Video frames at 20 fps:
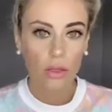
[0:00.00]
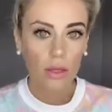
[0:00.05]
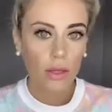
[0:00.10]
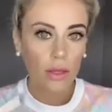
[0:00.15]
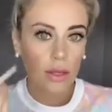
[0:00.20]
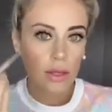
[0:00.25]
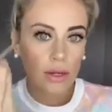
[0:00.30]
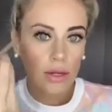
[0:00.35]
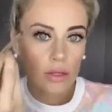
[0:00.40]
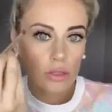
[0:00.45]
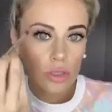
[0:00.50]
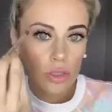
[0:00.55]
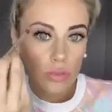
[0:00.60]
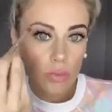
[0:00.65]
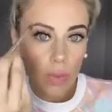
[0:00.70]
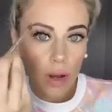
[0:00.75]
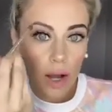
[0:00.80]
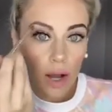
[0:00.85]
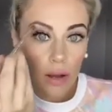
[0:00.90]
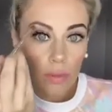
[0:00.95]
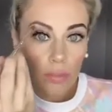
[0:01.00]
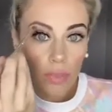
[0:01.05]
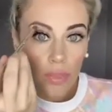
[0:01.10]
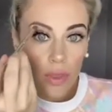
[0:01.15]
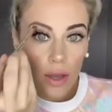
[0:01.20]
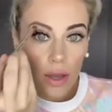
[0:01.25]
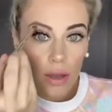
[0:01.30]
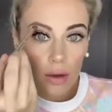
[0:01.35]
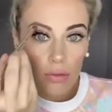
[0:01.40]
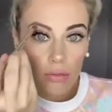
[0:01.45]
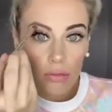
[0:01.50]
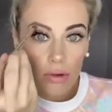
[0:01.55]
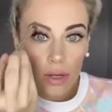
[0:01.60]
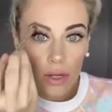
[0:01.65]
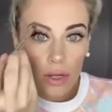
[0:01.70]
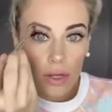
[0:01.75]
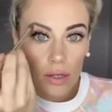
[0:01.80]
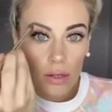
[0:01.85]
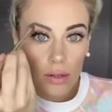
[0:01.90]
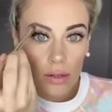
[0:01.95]
And I'll just pop that right
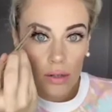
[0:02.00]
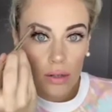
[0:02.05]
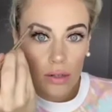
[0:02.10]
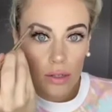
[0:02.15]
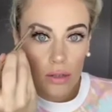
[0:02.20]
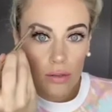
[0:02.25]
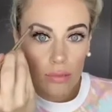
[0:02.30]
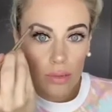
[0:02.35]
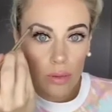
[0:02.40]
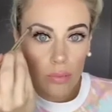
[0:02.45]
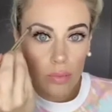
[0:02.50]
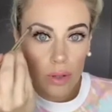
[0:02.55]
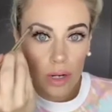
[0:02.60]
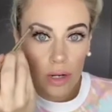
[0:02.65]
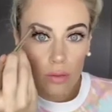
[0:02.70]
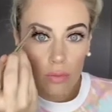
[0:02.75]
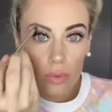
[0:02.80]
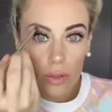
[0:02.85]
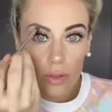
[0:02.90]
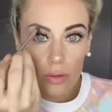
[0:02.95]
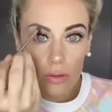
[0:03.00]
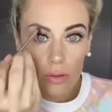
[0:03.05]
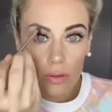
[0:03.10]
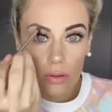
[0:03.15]
underneath my brow bone.